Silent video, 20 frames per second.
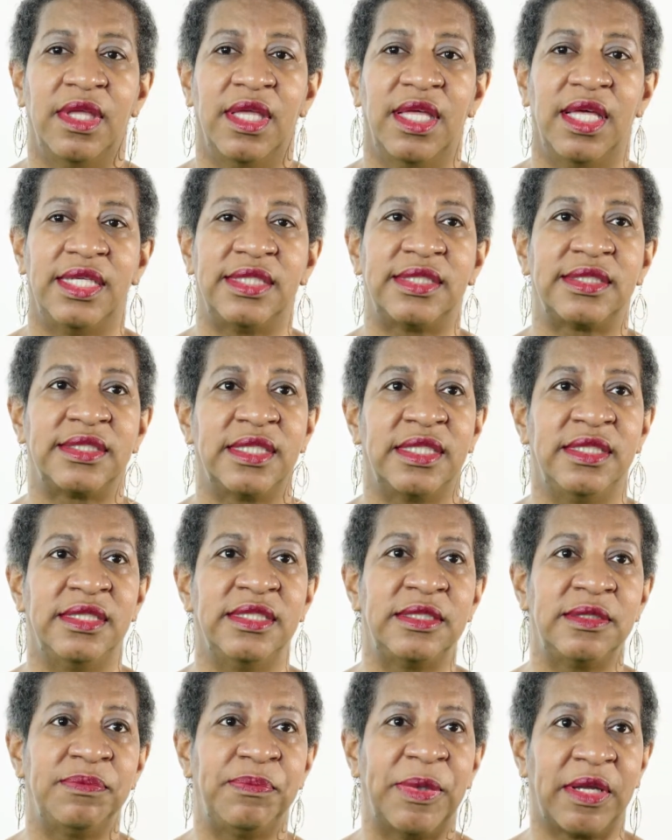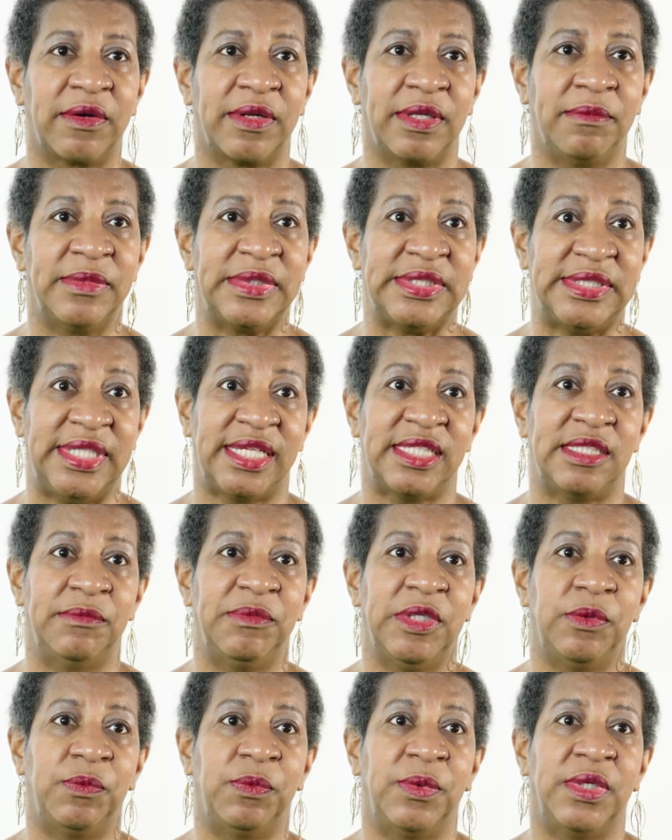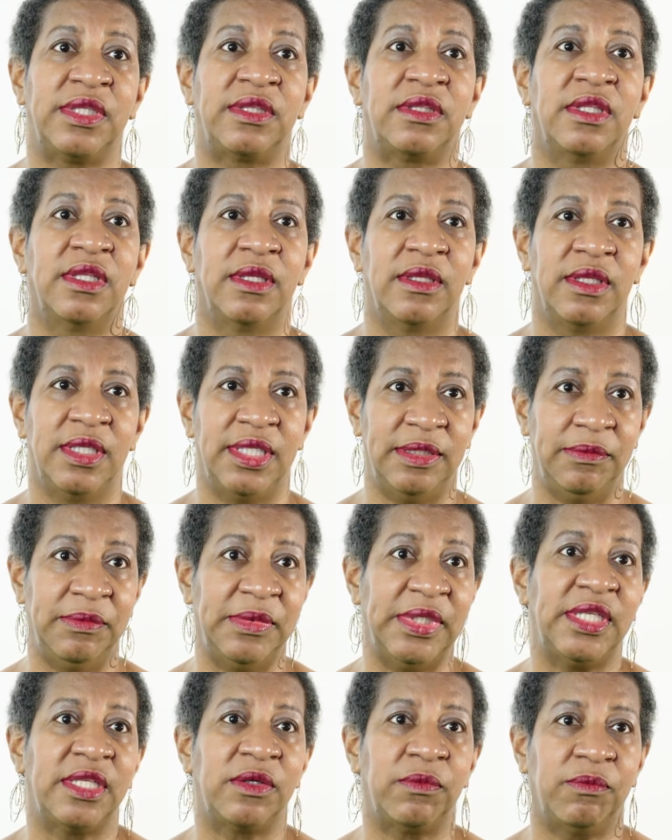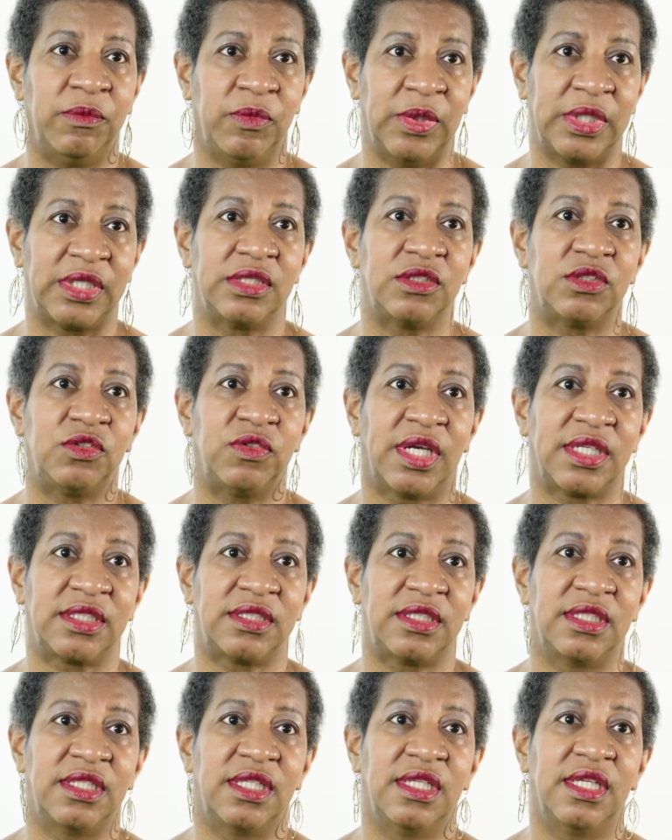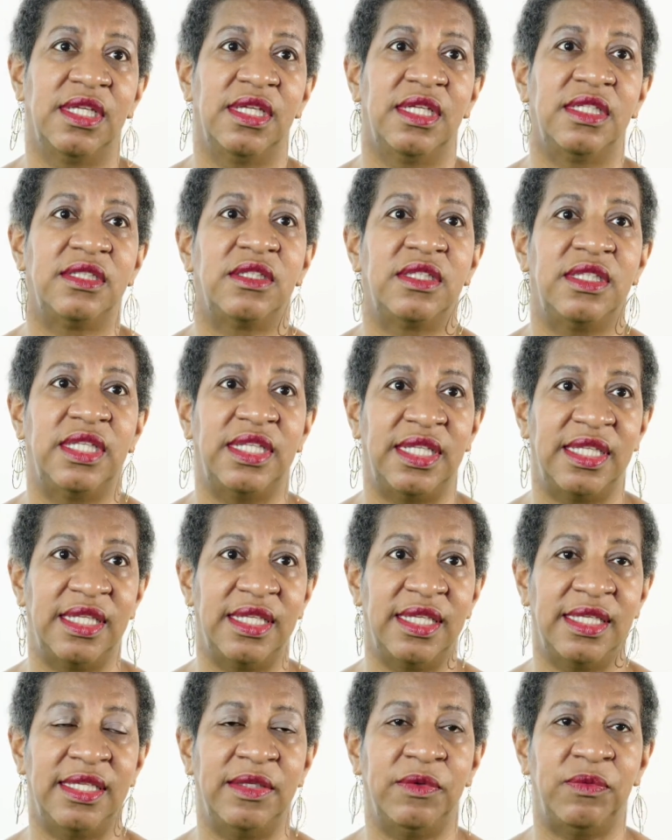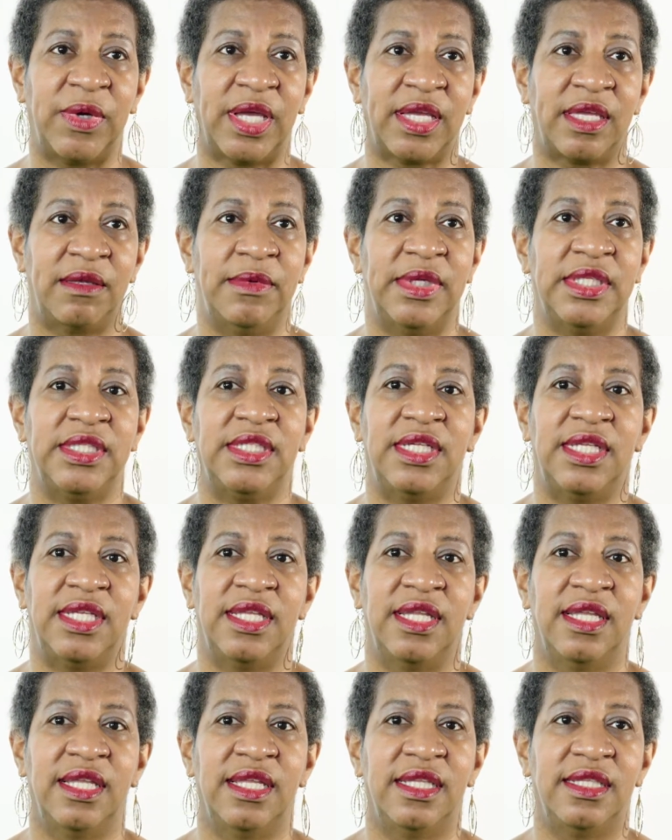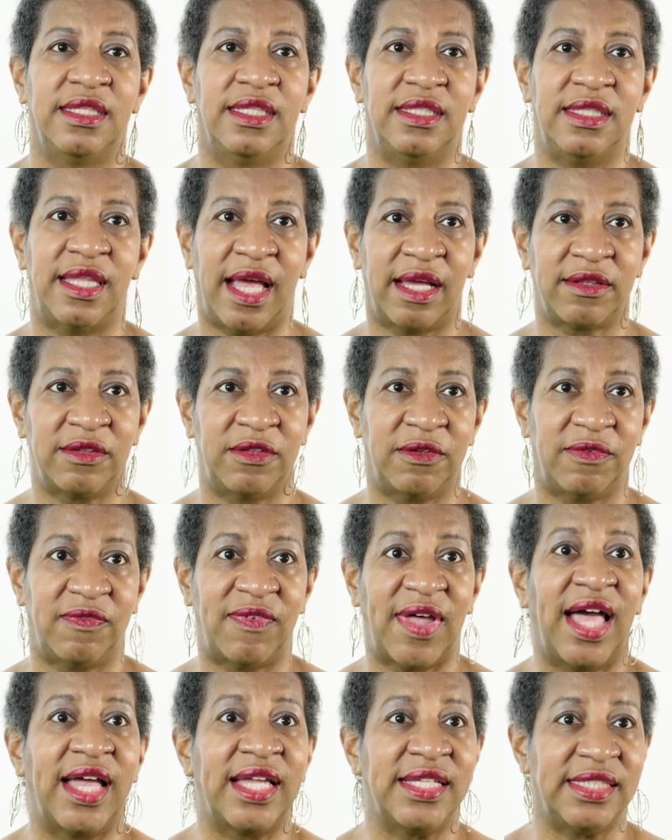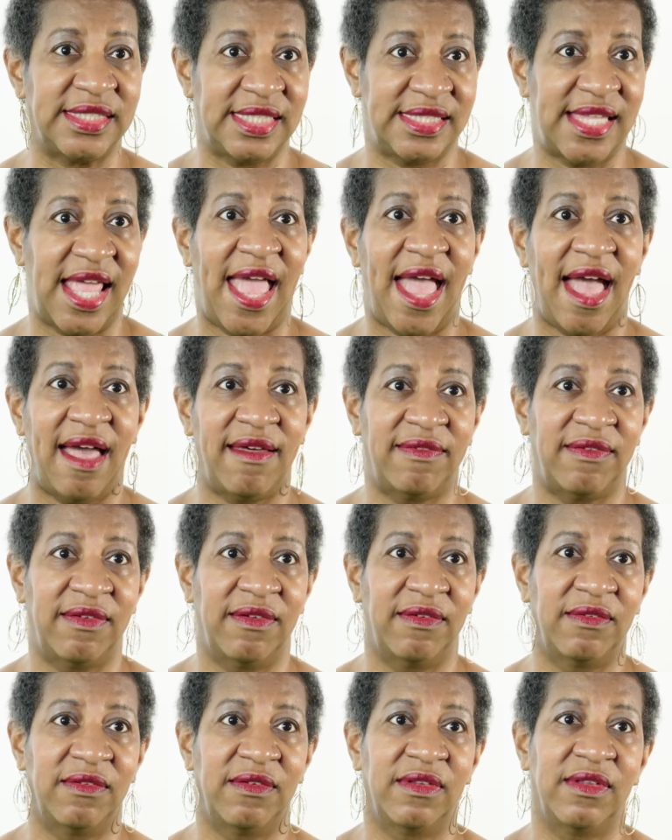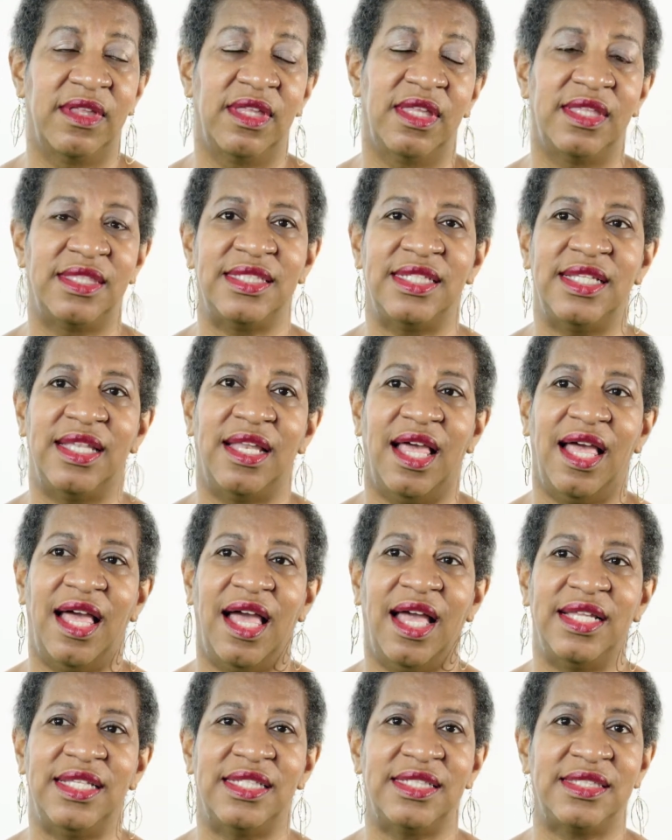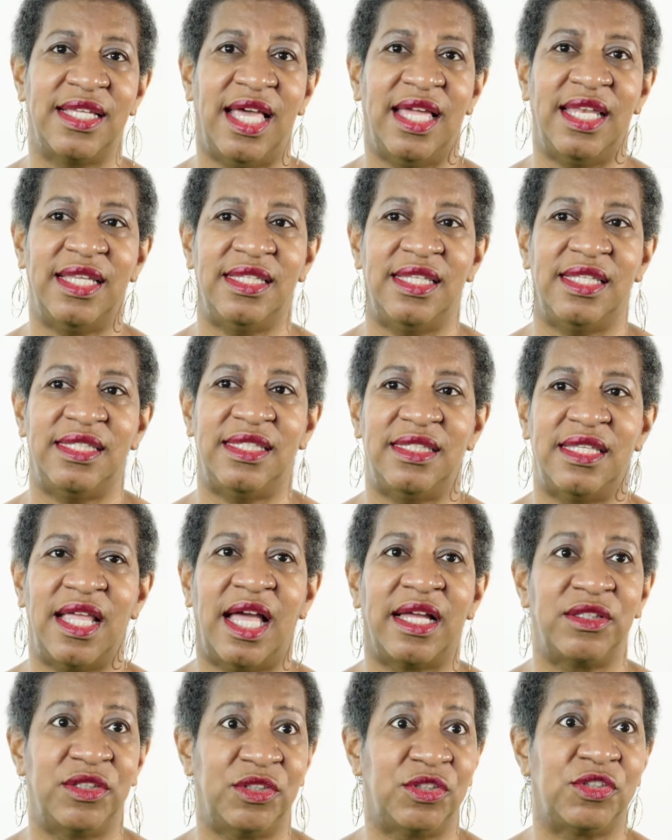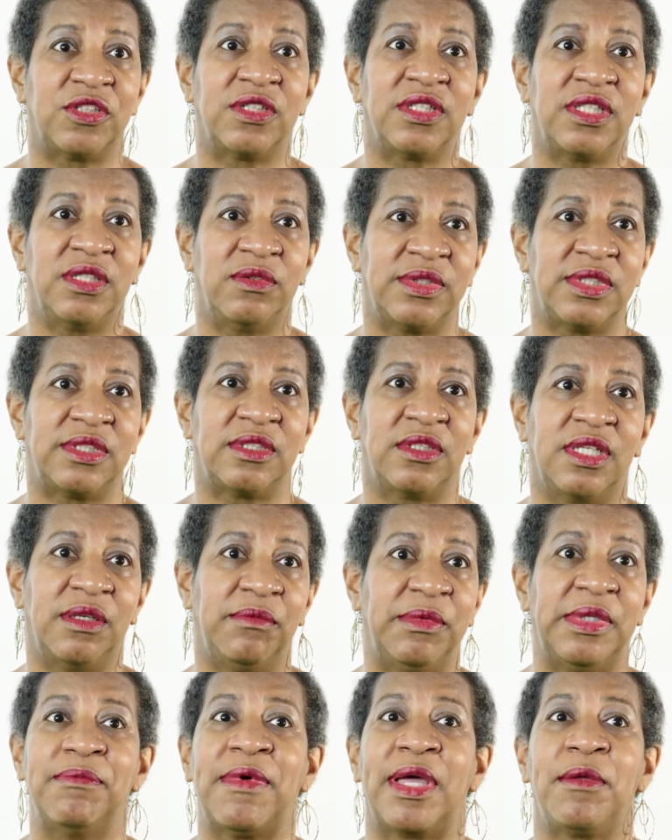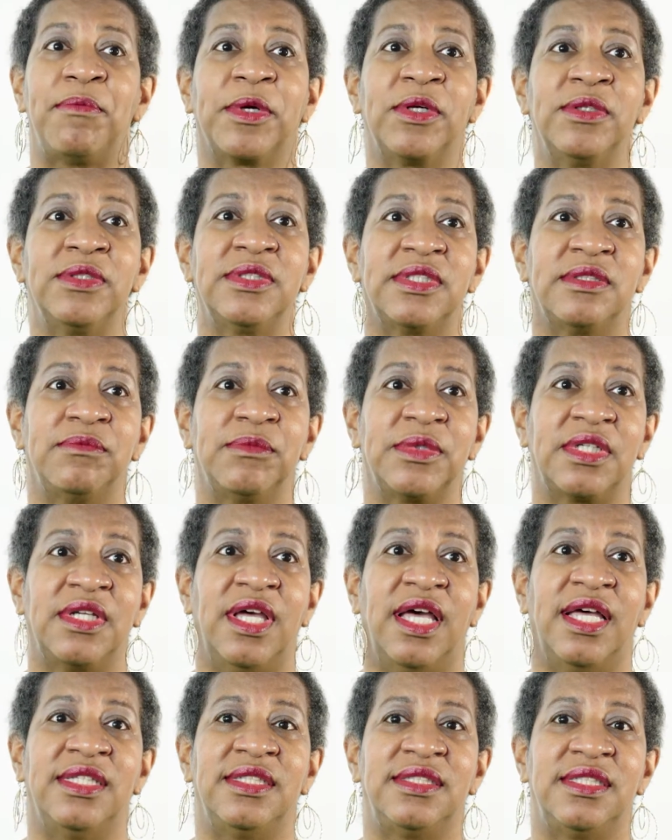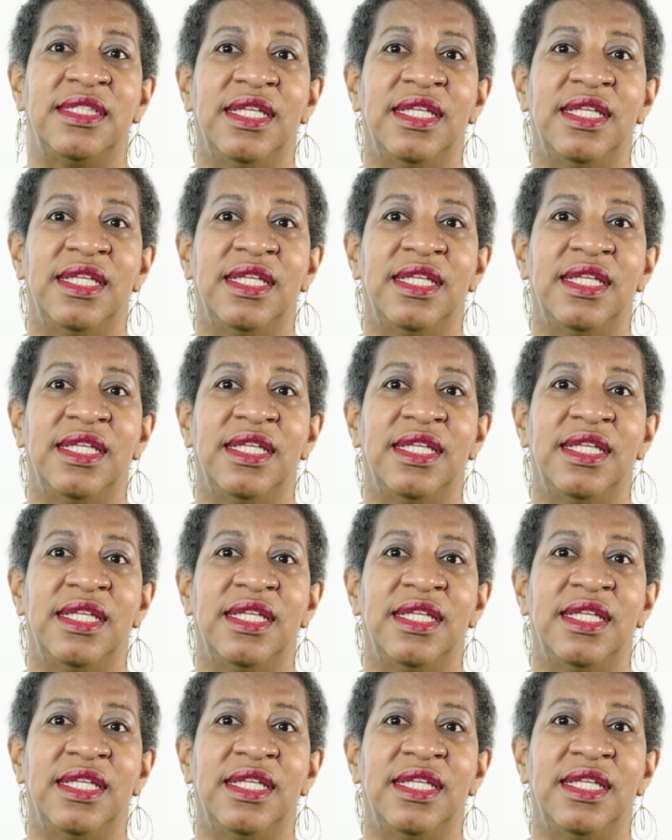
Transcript: skin-sparing mastectomy with immediate reconstruction. And so then he recommended the Dr. Fine staff. I decided that Dr. Shirley was going to be my person because